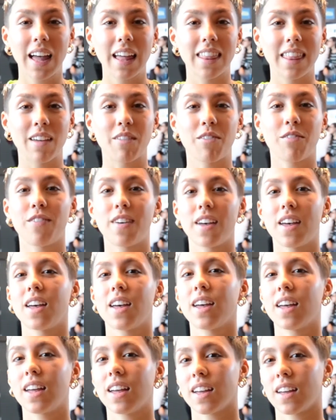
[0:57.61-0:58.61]
that
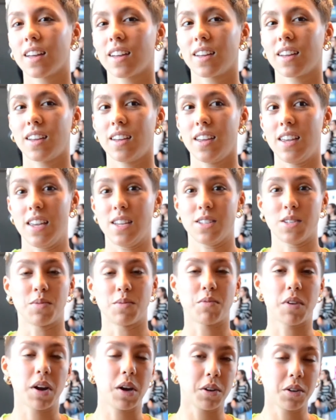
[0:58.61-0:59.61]
fear
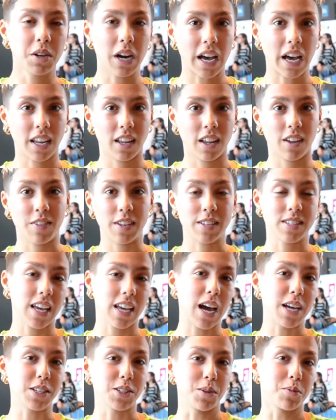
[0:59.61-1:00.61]
isn't real, and if it
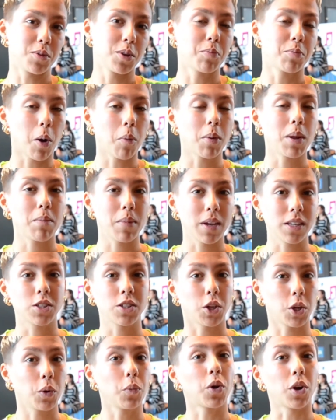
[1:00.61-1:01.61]
scares you, you probably means
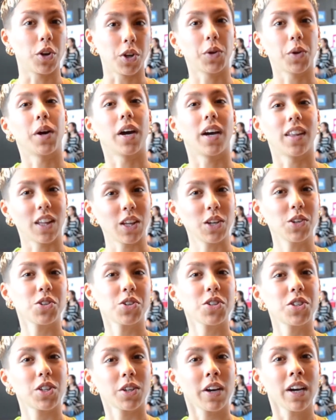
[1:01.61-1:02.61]
that you want to do it and that you
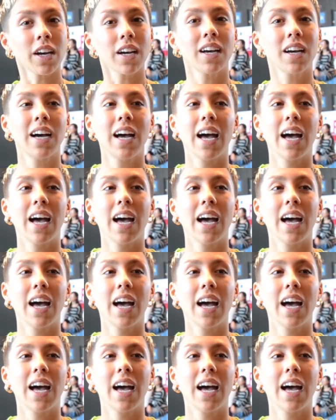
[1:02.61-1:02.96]
should do it.